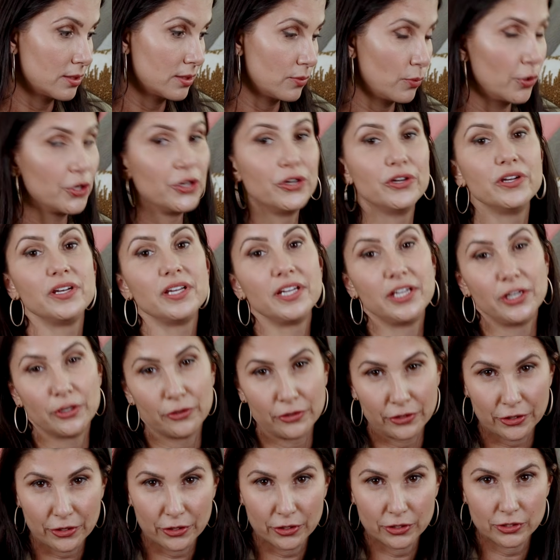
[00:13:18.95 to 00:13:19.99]
well, you didn't hear
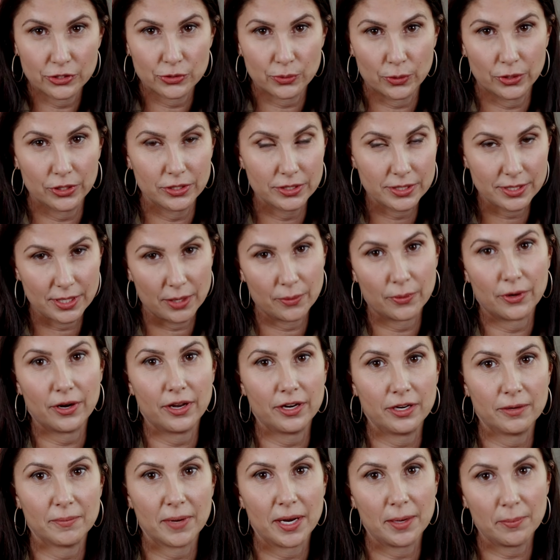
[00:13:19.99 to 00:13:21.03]
the curse words that were
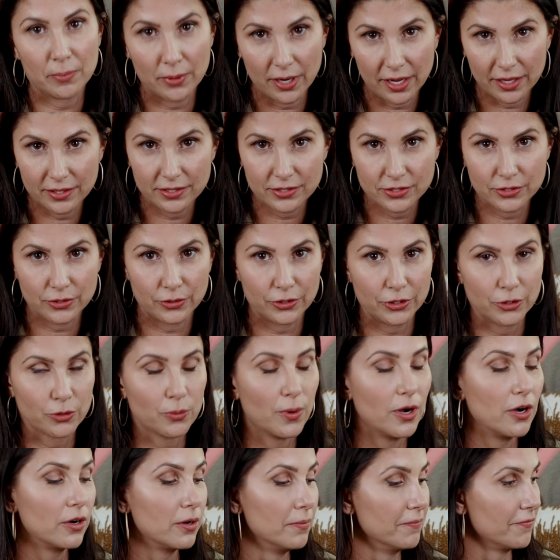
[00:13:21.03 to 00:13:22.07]
under my breath, so you're
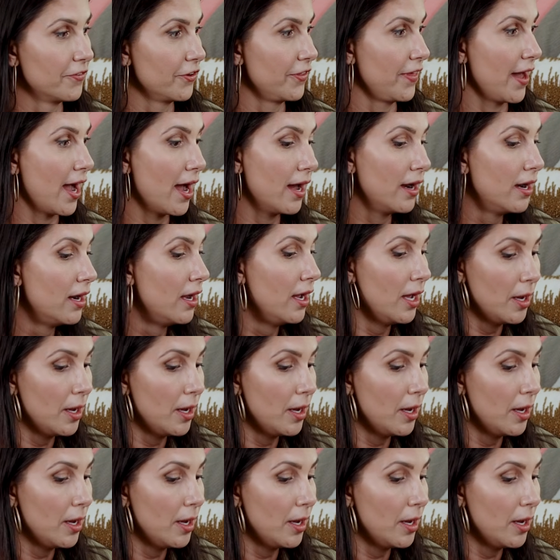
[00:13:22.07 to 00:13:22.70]
welcome for that.